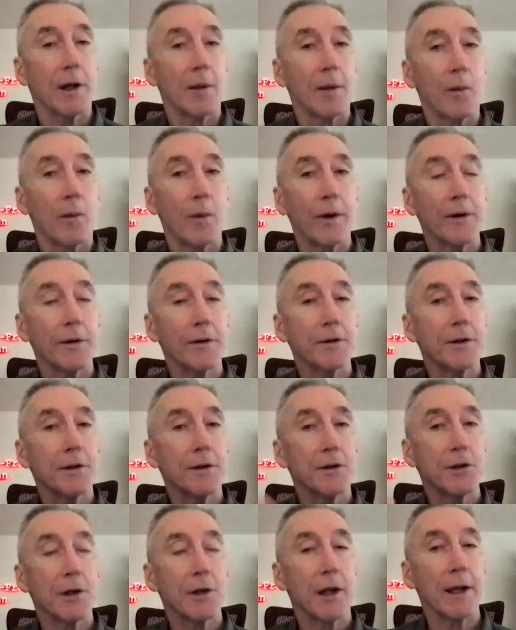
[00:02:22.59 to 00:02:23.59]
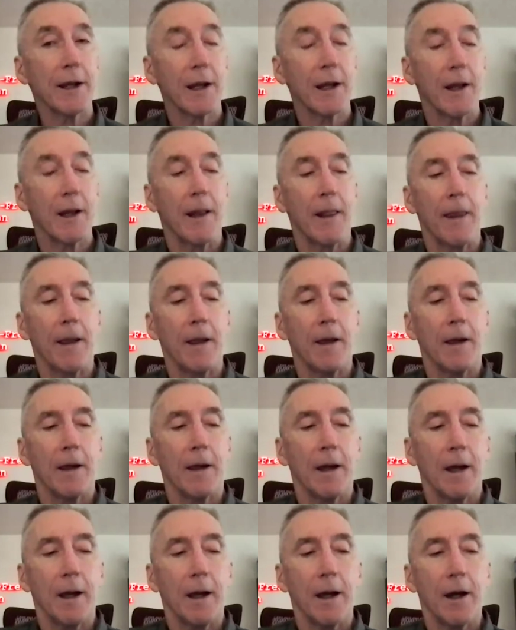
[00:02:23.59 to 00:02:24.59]
Where's the, like
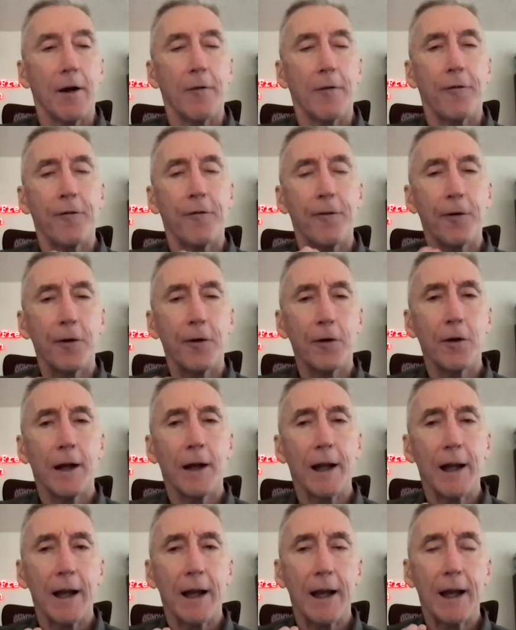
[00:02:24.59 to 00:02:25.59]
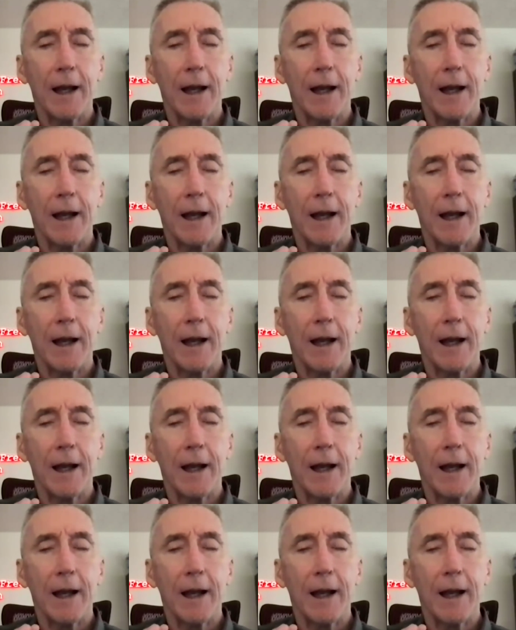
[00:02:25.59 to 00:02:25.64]
a full